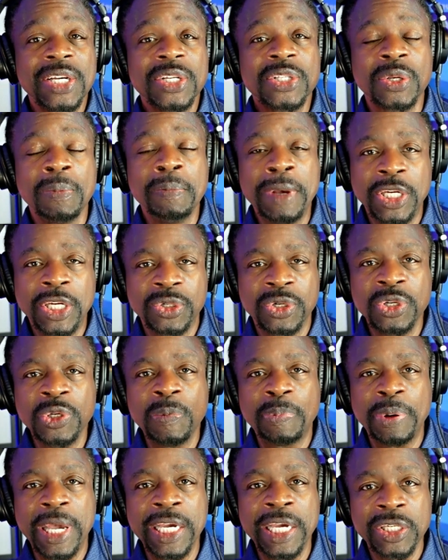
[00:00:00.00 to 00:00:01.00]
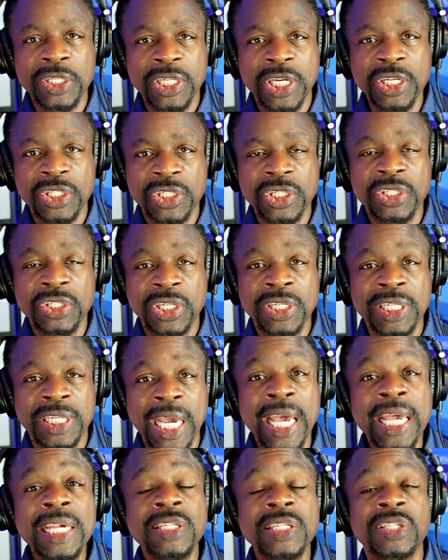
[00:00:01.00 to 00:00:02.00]
So make sure you pay attention.
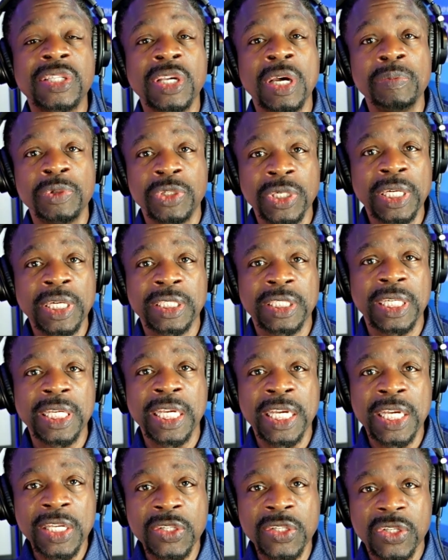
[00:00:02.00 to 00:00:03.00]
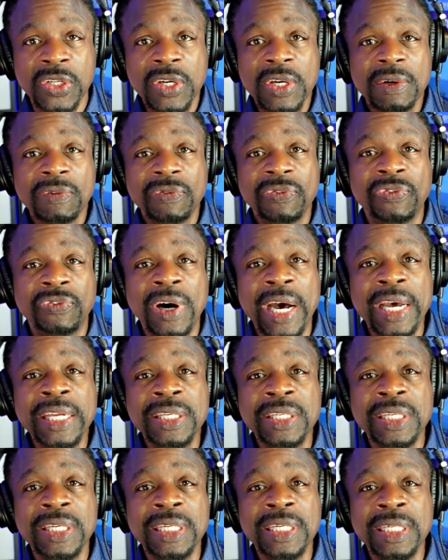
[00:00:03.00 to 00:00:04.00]
Today's subject is
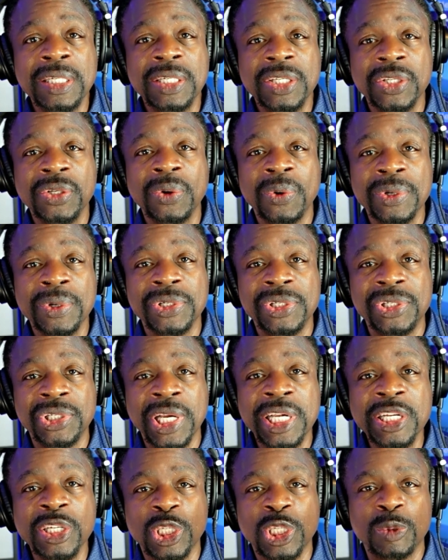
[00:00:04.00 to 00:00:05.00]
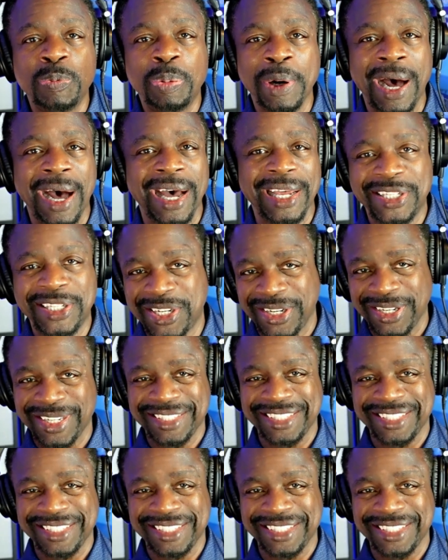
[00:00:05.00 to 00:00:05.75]
finding your G spot.